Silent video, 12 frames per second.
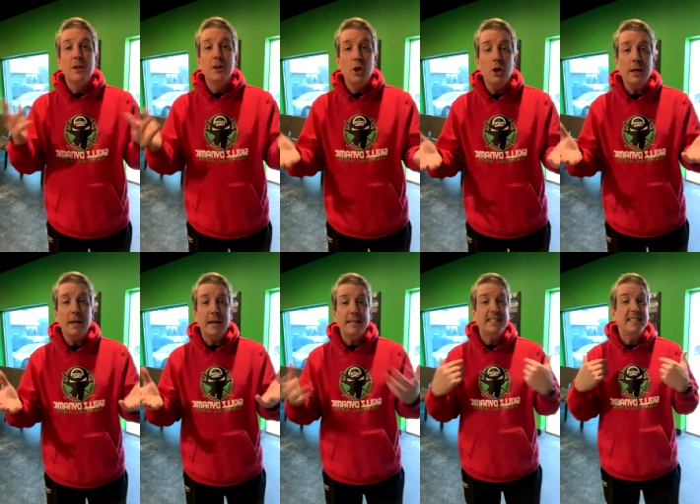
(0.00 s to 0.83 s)

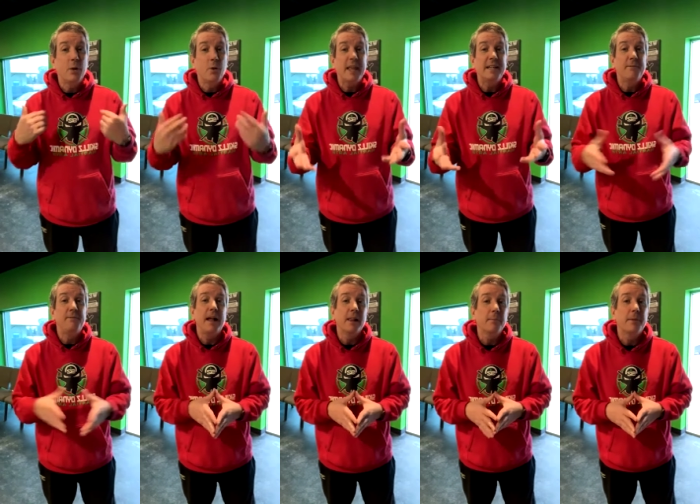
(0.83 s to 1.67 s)
look, see where they
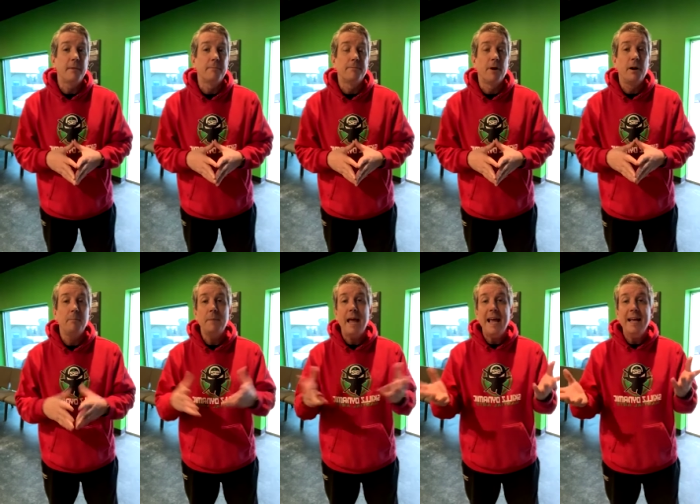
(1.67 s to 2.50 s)
develop them
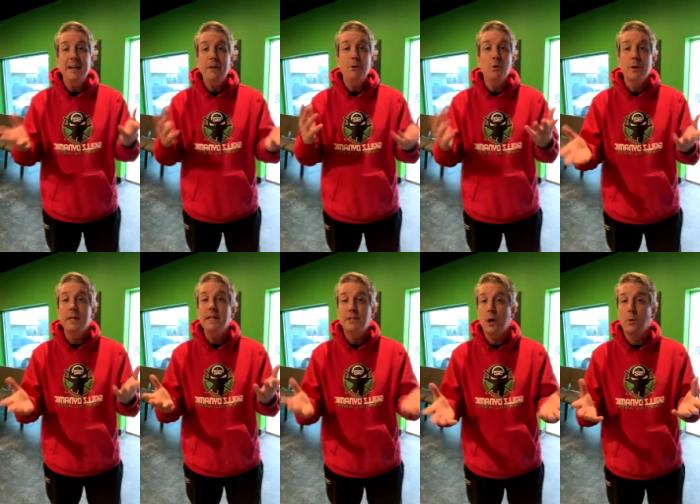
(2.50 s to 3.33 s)
from, and if you
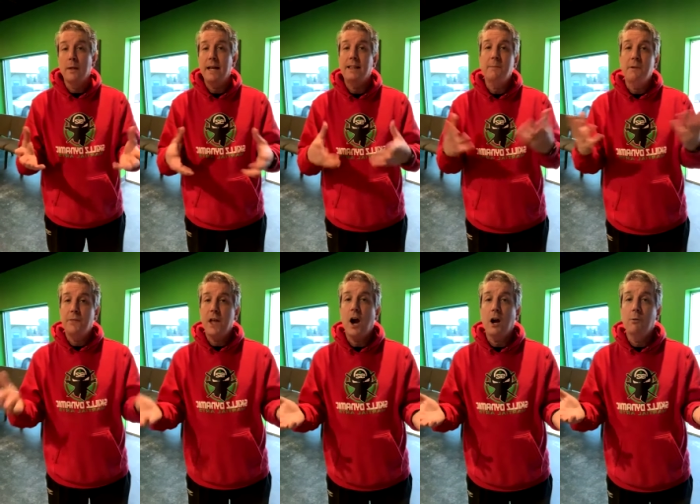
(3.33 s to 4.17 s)
really don't like them, if
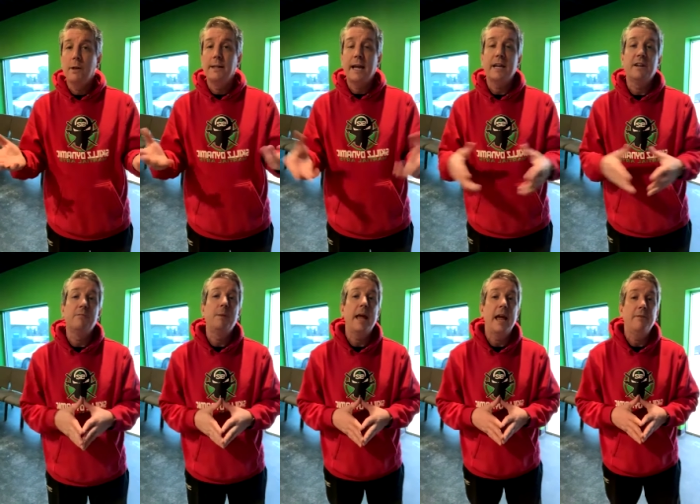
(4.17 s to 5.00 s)
they are real
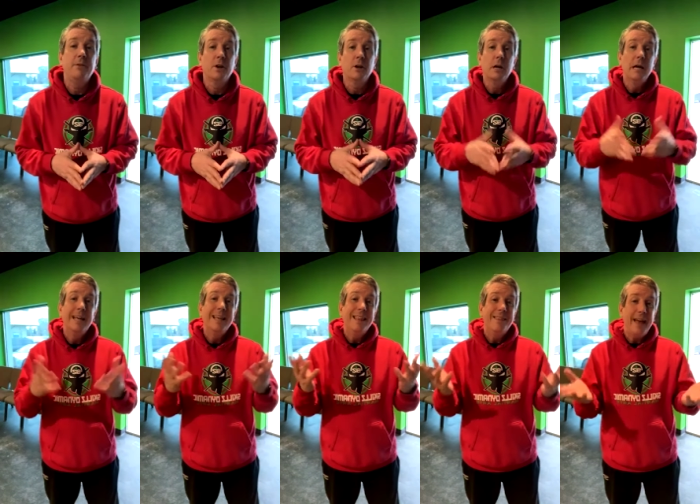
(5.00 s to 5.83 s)
negative behavior,
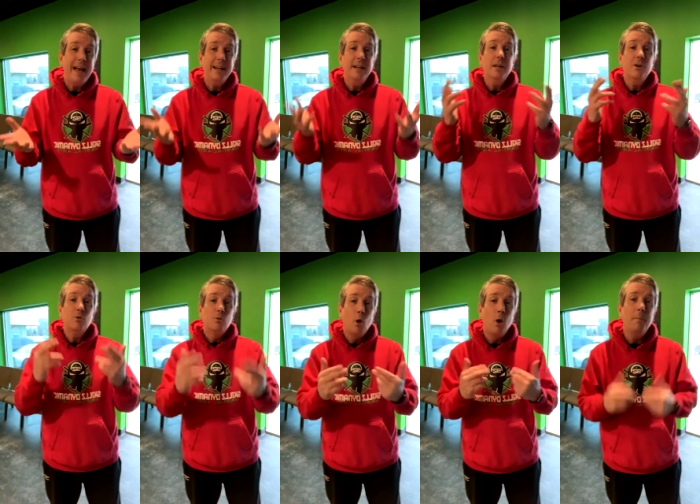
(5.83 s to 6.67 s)
then
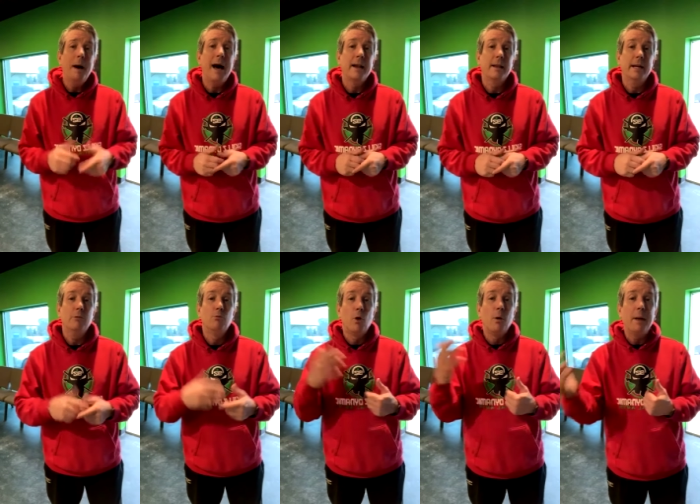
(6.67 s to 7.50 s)
role model it.
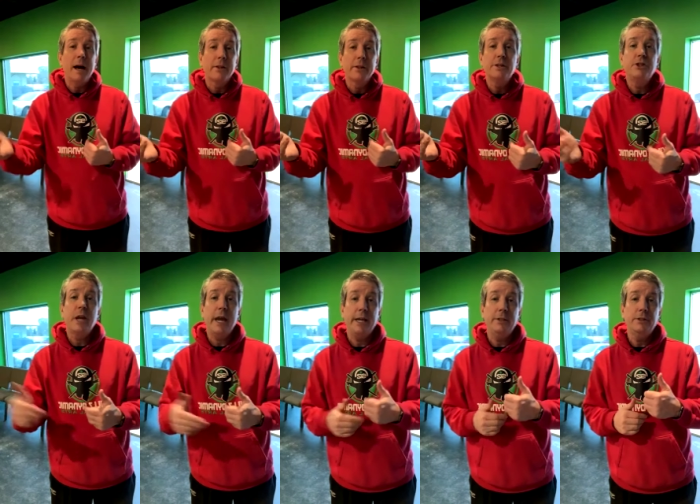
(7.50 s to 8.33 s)
Role model the
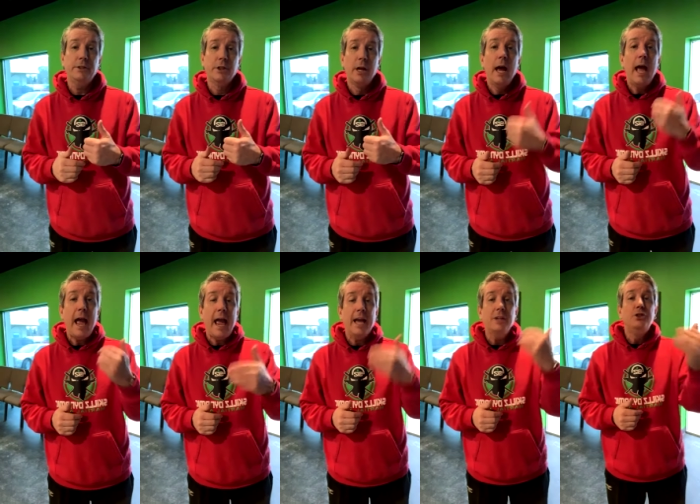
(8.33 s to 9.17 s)
change
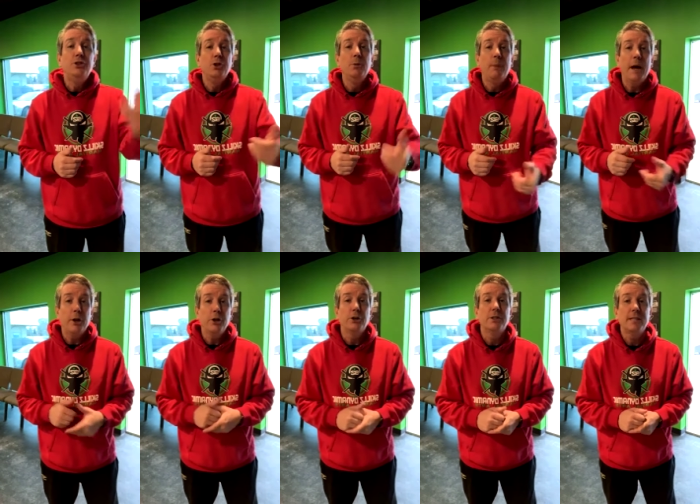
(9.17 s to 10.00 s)
and do better
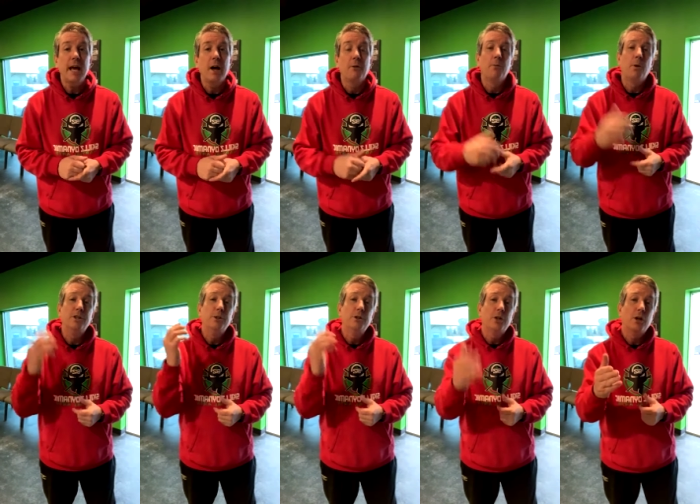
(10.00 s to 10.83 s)
yourself.
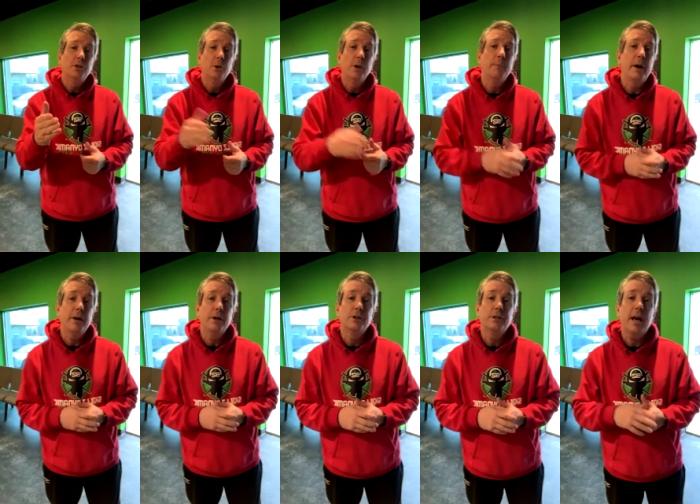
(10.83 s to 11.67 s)
Once you start doing
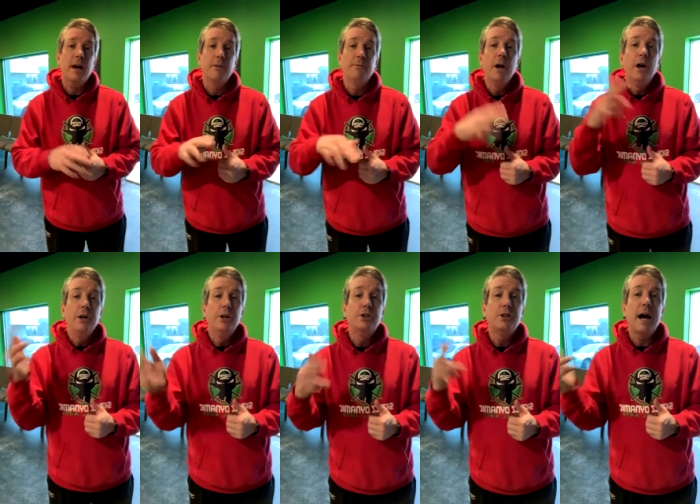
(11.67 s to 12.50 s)
better yourself,
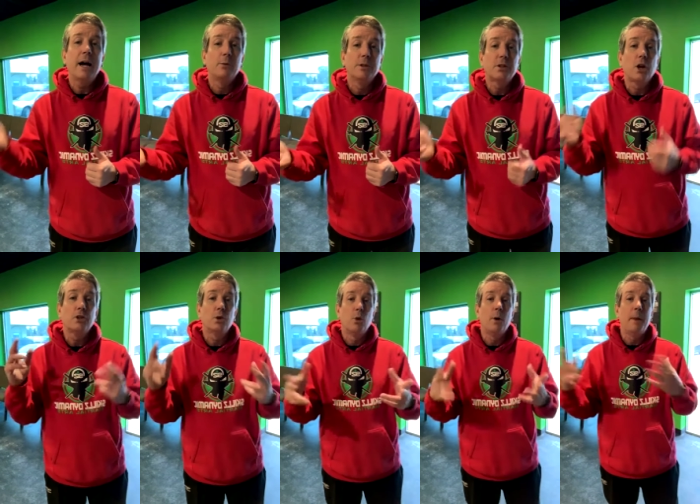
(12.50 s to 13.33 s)
your child will start
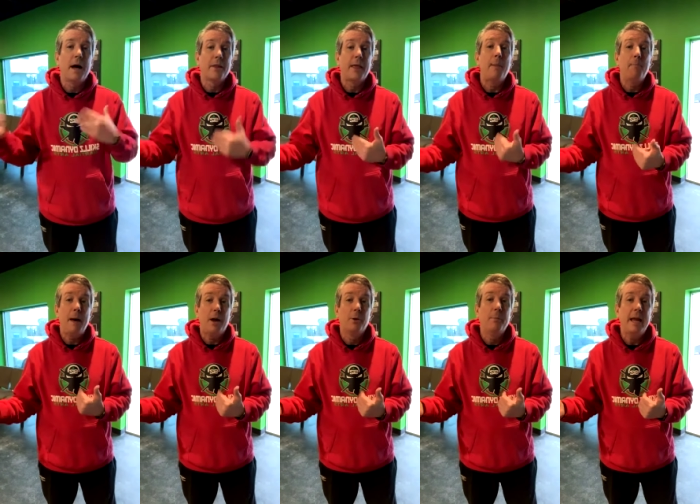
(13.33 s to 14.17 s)
to role model that
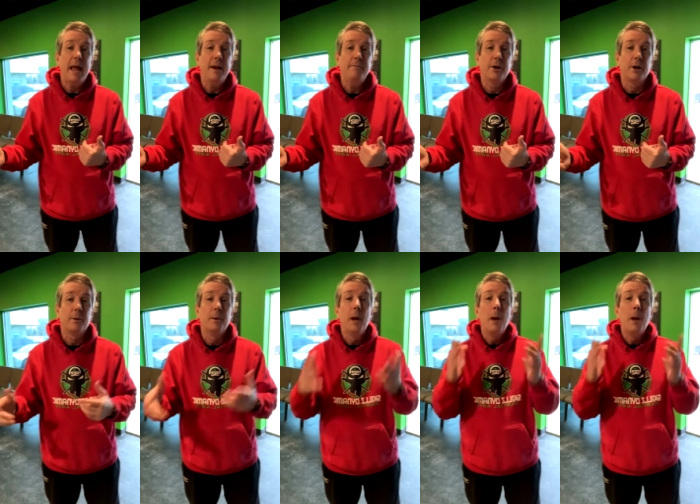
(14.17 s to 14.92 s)
better behavior.